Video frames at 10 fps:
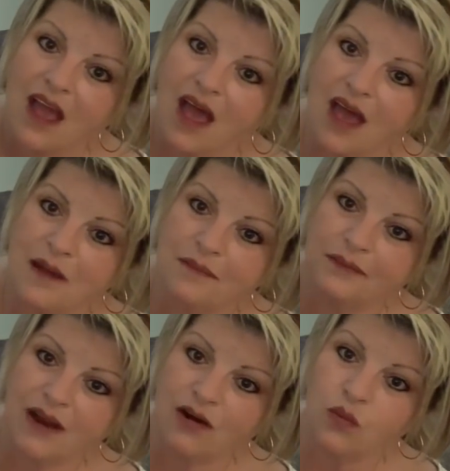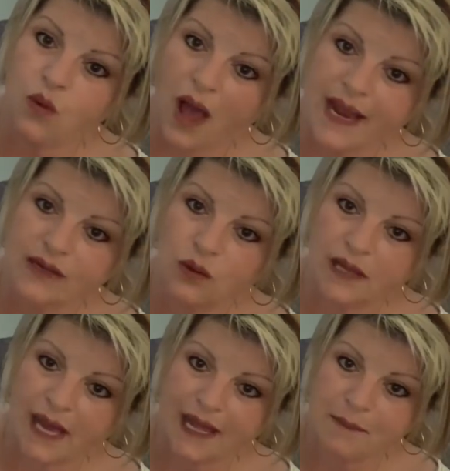They're white with
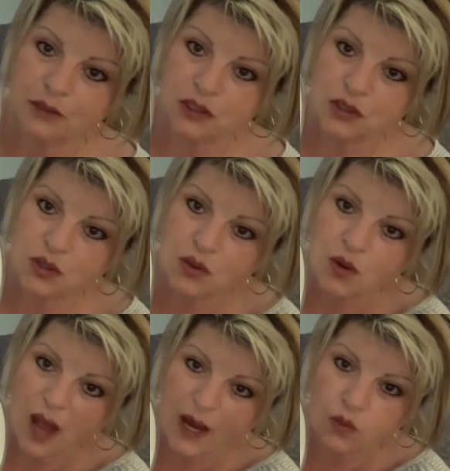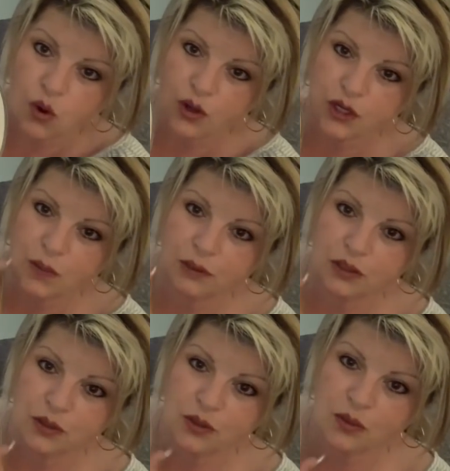like a royal
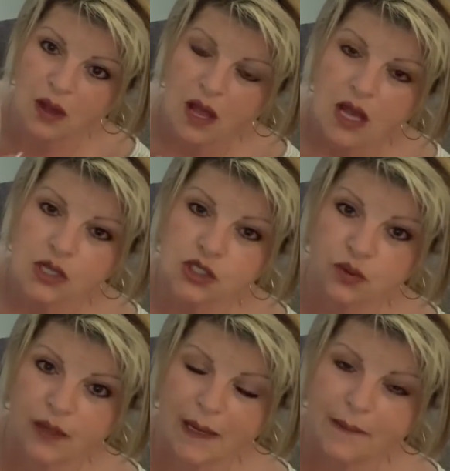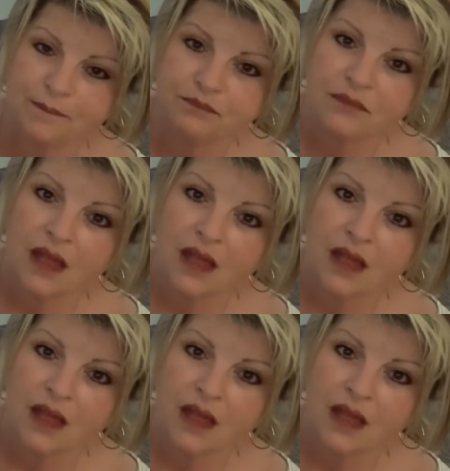blue trim.